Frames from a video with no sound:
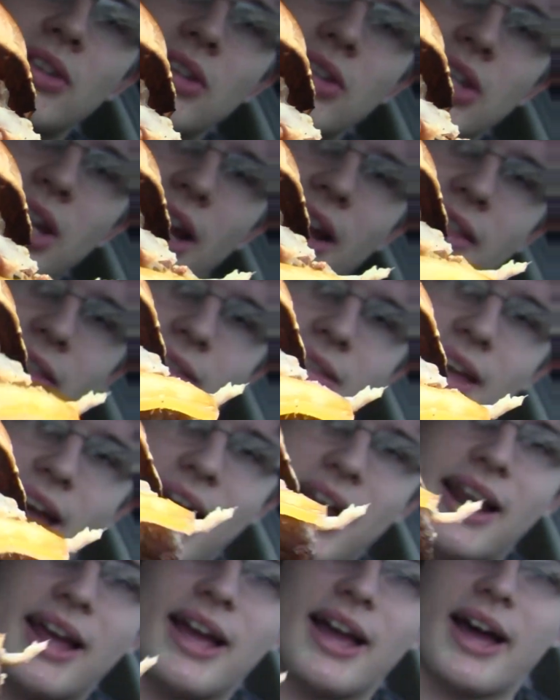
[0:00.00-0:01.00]
Check
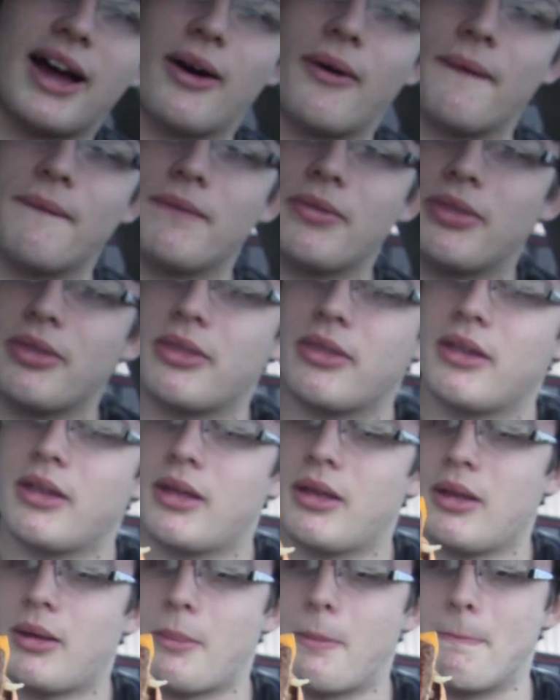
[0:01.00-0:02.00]
that out.
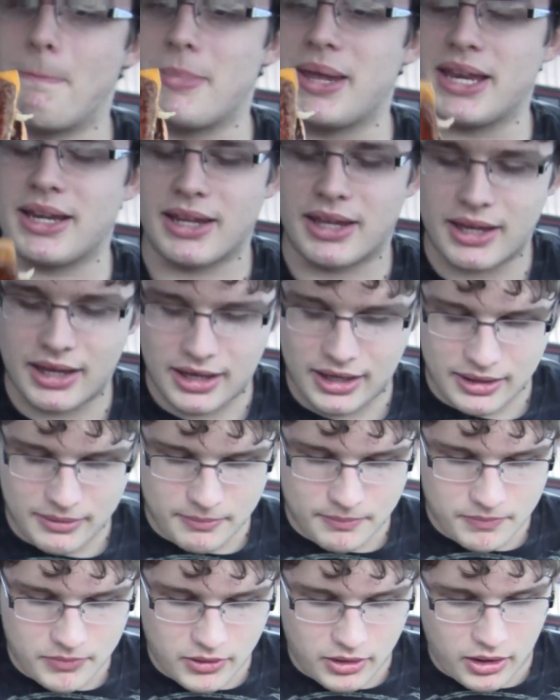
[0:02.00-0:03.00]
Meat
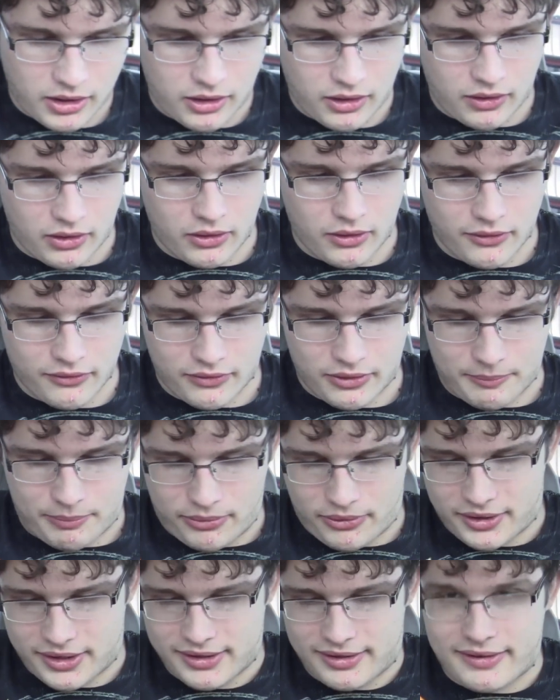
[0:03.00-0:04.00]
game all over the
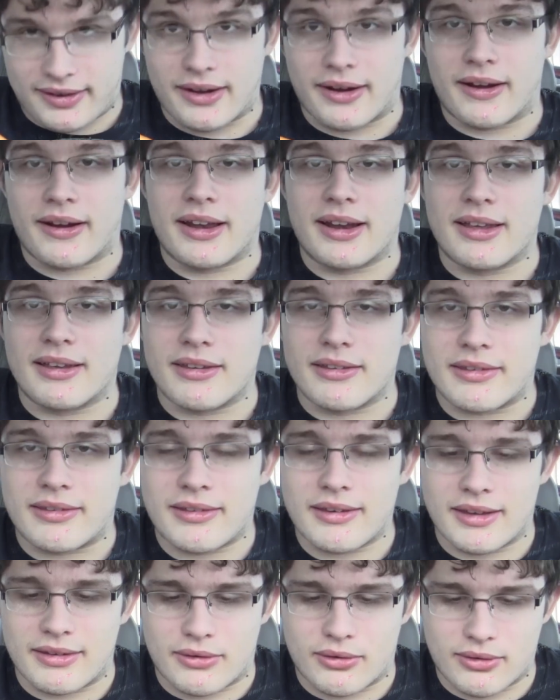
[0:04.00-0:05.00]
place here.
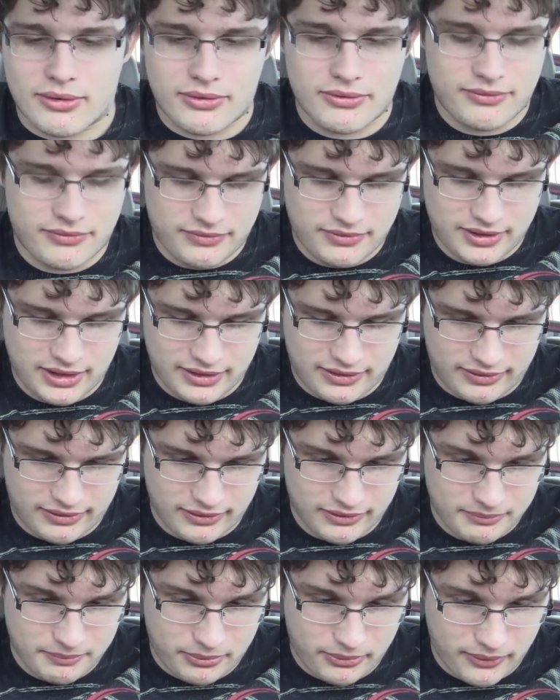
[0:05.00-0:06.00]

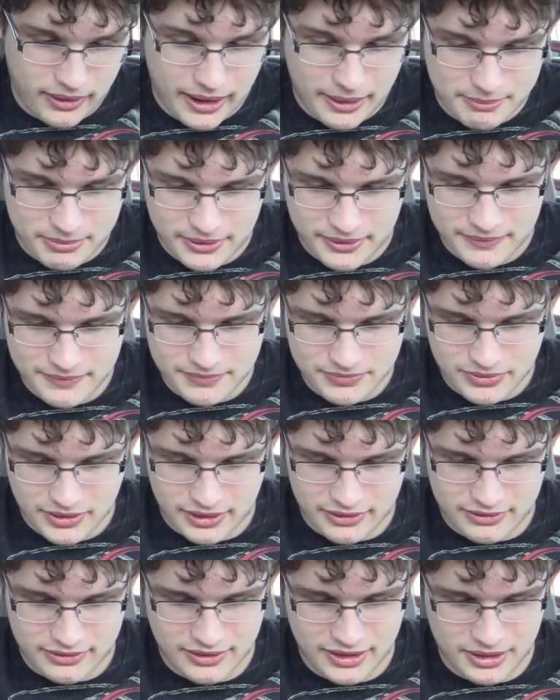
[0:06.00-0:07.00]
It's proper,
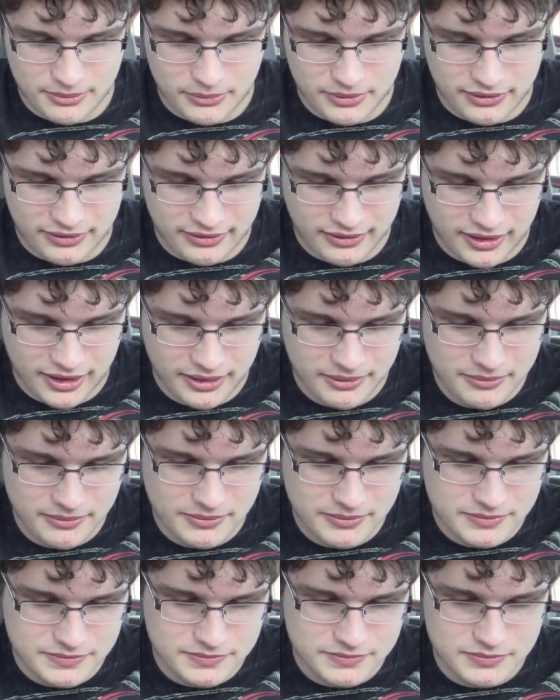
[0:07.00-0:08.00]
as Dame would say.
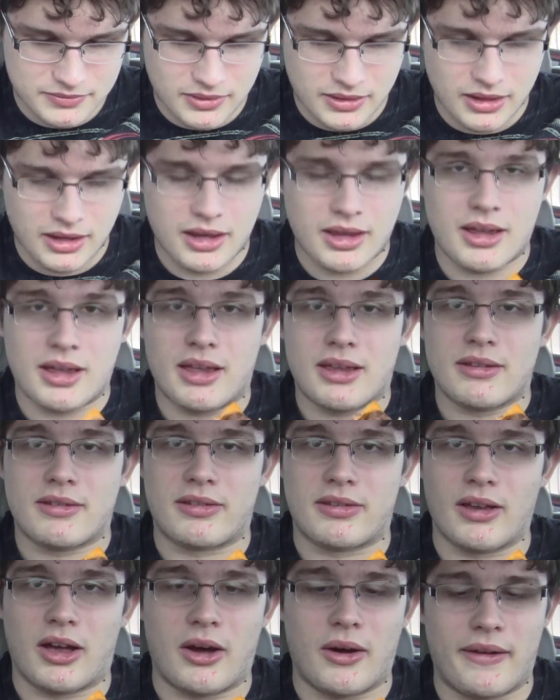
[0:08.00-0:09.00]

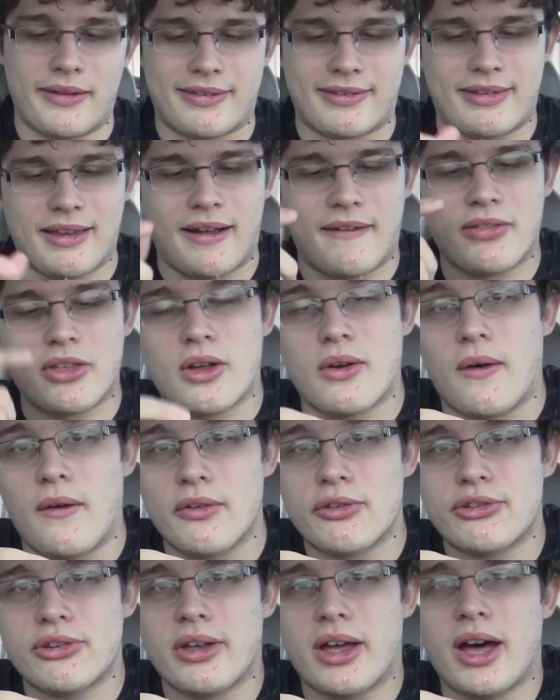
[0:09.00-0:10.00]
So instead of the
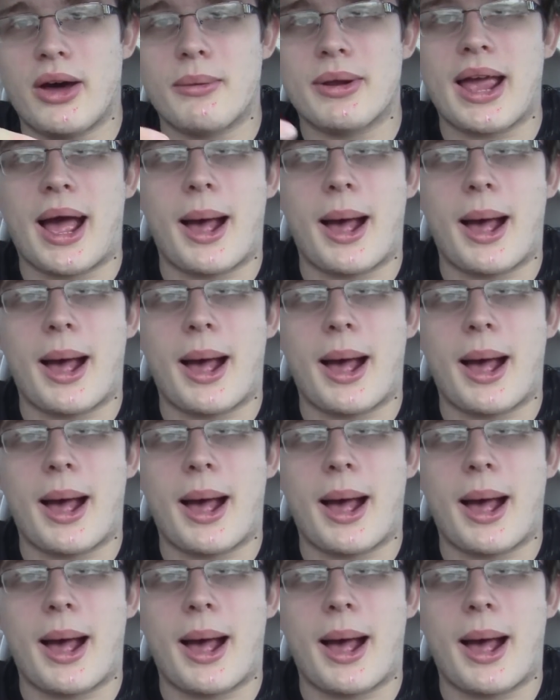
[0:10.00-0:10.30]
coleslaw, we